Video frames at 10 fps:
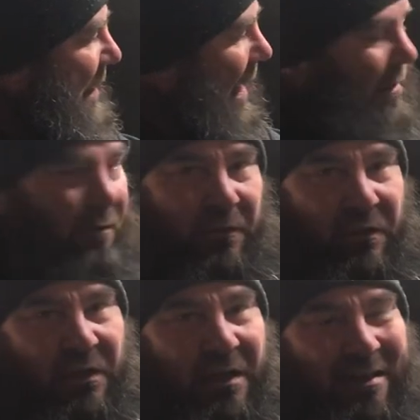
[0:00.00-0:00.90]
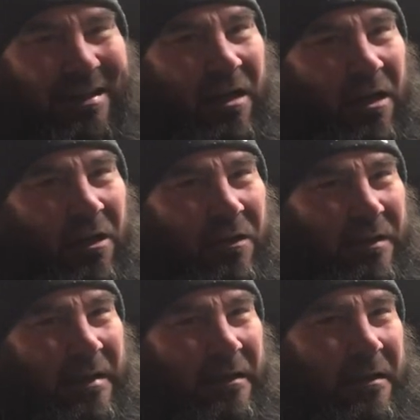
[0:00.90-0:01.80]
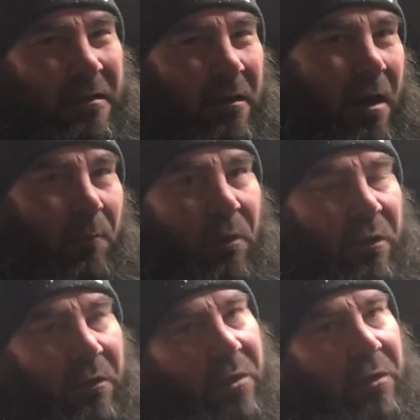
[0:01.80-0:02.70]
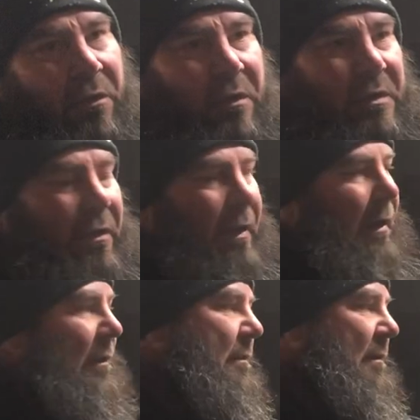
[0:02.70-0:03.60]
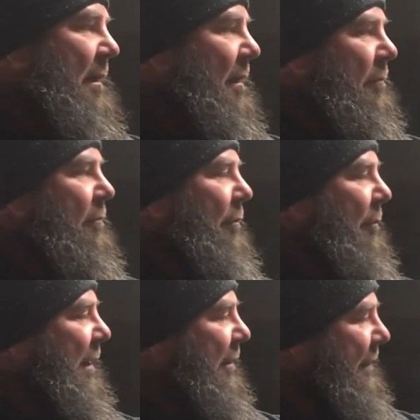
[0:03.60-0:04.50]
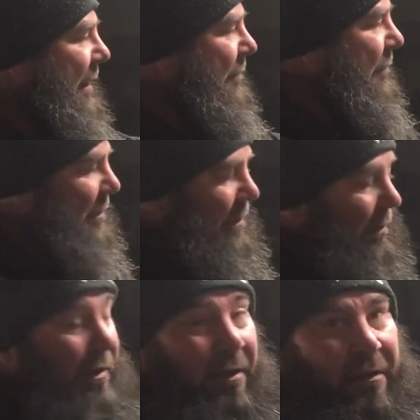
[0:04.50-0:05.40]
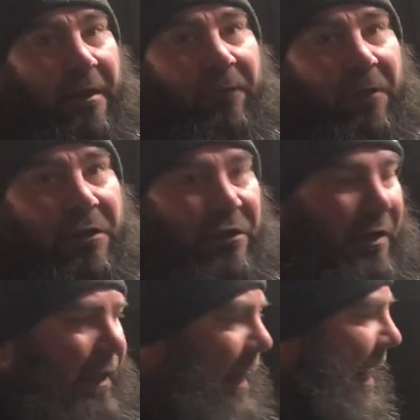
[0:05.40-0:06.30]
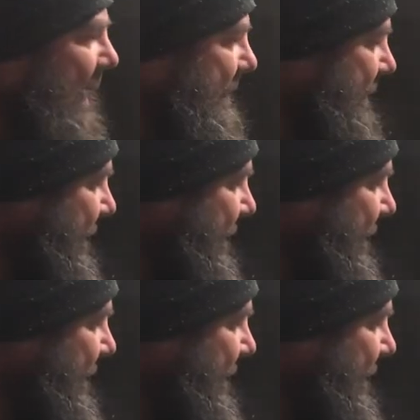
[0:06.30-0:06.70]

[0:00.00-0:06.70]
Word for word: that. So when you start seeing these a lot more, you're gonna notice, okay, this is to help cool the barrel down, which is another neat feature that it has